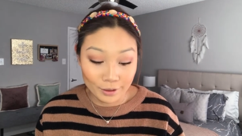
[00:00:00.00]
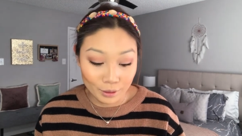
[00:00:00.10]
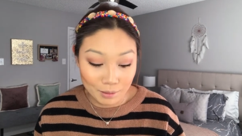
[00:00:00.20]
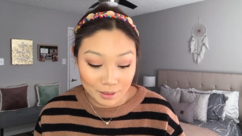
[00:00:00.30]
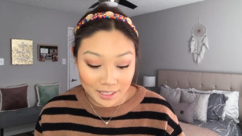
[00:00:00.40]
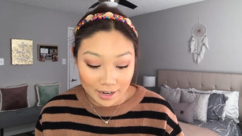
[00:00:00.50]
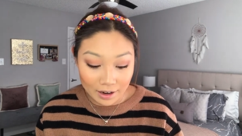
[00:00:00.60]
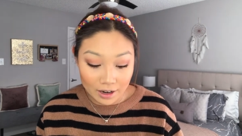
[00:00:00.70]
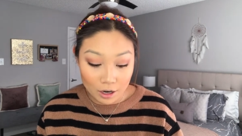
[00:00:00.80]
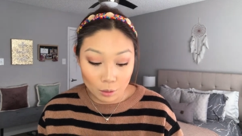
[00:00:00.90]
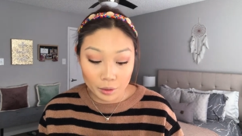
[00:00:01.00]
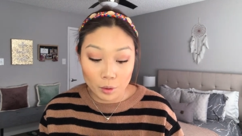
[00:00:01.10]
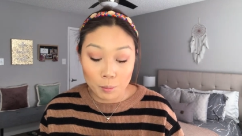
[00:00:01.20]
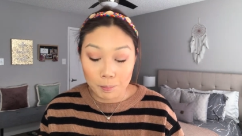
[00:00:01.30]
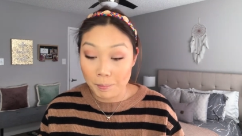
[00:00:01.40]
with a mascara or with
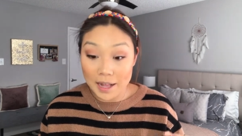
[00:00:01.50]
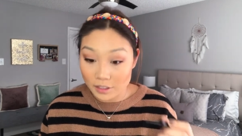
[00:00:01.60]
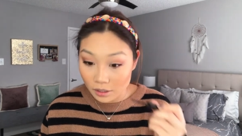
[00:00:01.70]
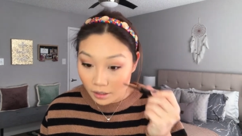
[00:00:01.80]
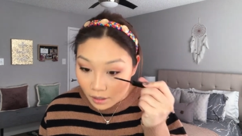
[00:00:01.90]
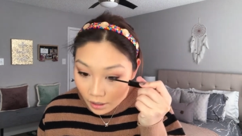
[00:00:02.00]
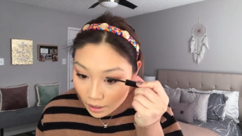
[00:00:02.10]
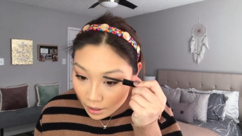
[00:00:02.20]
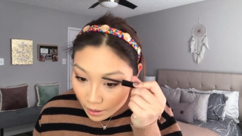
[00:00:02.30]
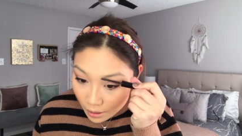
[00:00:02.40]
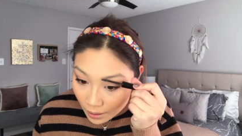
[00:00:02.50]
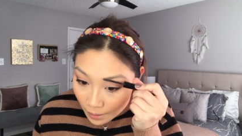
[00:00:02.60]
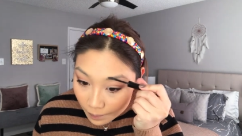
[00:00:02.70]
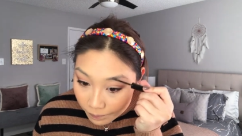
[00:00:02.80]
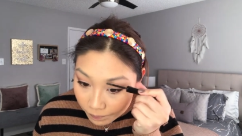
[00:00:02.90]
a pencil.
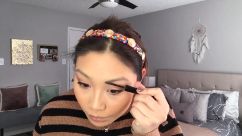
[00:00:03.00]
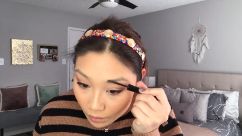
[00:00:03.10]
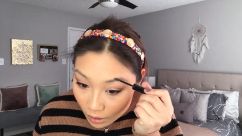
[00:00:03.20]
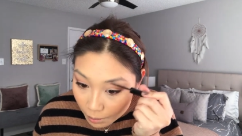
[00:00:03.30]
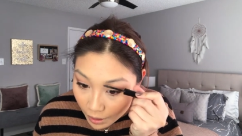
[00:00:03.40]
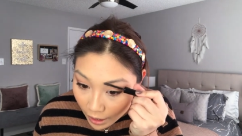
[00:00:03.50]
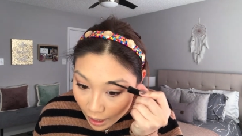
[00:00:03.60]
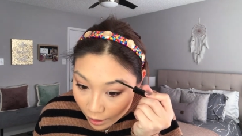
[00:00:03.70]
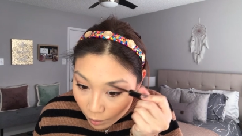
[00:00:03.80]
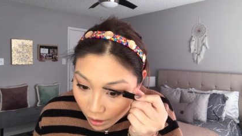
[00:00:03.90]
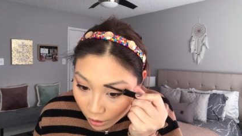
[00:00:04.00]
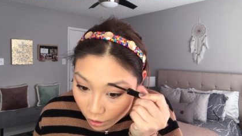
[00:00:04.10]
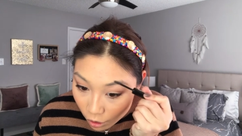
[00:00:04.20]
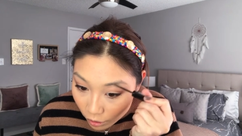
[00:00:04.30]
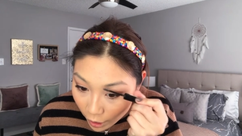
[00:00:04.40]
But yeah, I want to
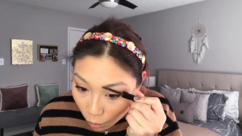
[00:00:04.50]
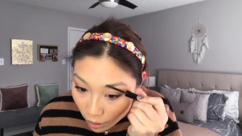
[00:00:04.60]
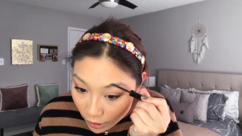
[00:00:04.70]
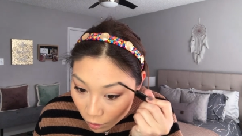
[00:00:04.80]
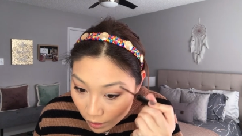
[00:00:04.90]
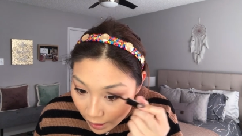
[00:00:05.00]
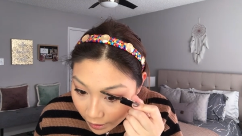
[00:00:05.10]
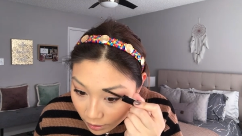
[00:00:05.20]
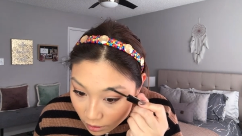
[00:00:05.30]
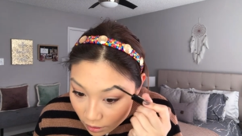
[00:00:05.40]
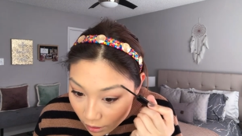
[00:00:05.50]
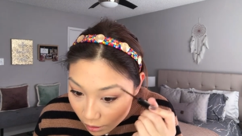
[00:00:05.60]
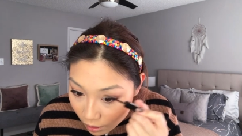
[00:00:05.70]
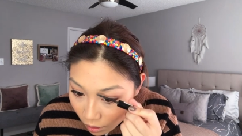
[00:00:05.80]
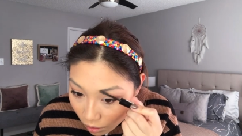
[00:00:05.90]
know like what you guys
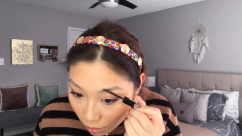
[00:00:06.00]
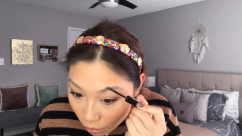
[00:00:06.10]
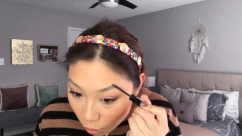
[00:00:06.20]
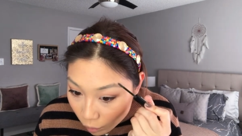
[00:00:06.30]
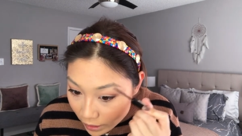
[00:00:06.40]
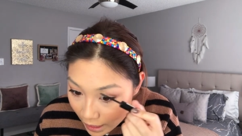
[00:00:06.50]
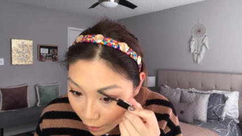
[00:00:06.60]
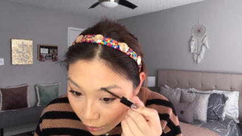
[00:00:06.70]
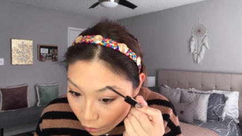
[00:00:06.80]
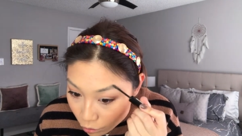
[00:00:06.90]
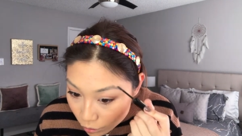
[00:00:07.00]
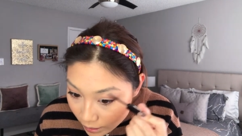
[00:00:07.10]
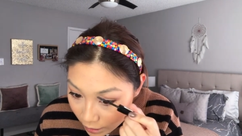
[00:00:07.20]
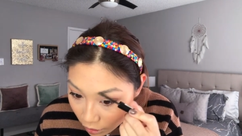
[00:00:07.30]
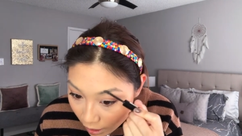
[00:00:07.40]
would take with you to a
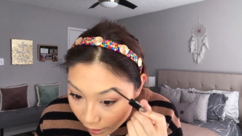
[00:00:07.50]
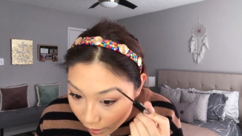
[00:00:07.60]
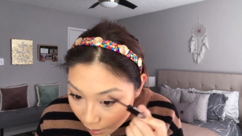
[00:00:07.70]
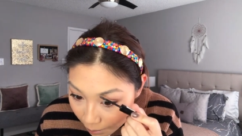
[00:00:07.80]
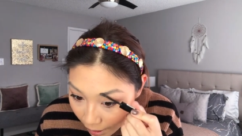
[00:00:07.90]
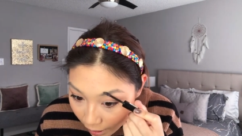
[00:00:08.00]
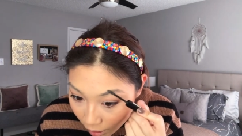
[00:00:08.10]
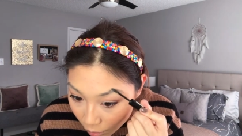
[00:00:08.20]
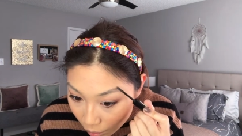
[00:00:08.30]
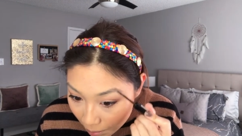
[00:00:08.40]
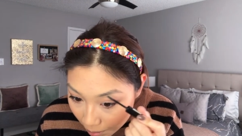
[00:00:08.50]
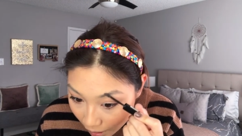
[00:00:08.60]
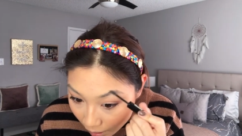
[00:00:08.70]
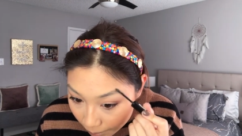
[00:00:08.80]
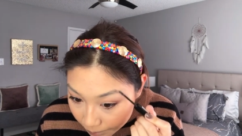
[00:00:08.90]
desert island. Mine would
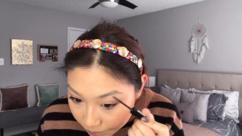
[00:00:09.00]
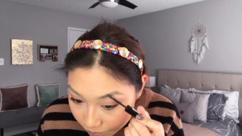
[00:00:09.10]
be